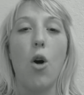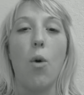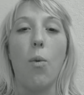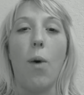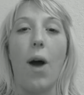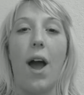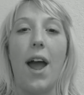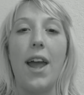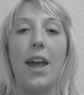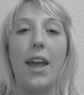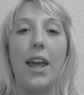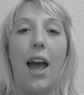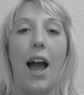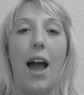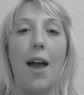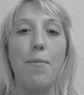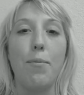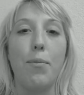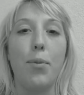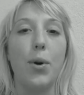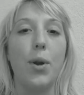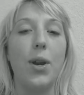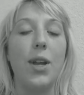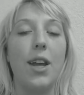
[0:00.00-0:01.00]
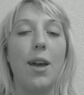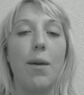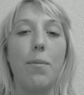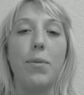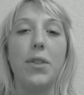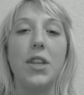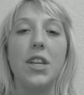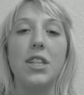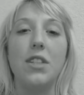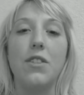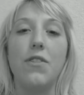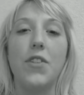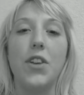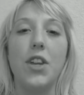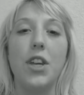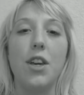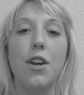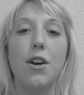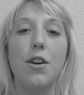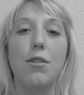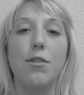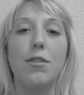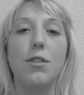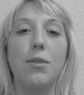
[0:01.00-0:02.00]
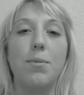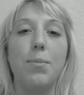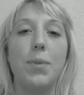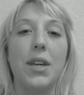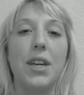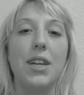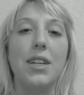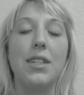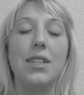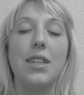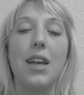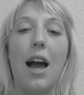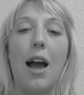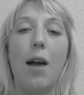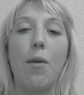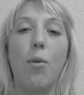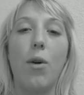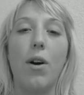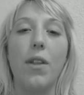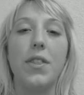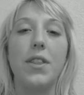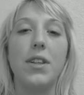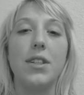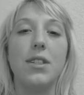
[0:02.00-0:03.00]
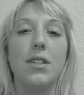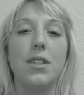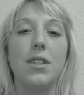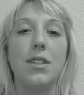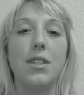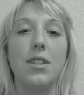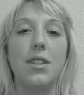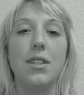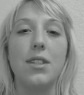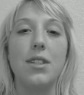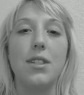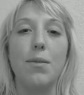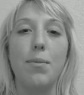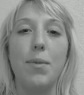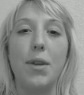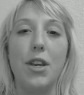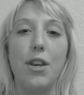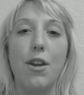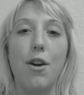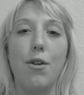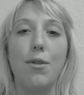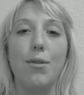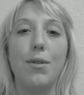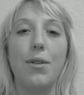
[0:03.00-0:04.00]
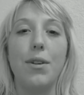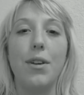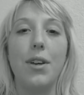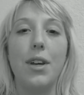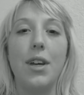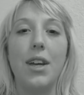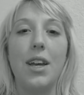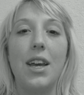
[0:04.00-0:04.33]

why I'm putting up these videos, because I want this disease to be known.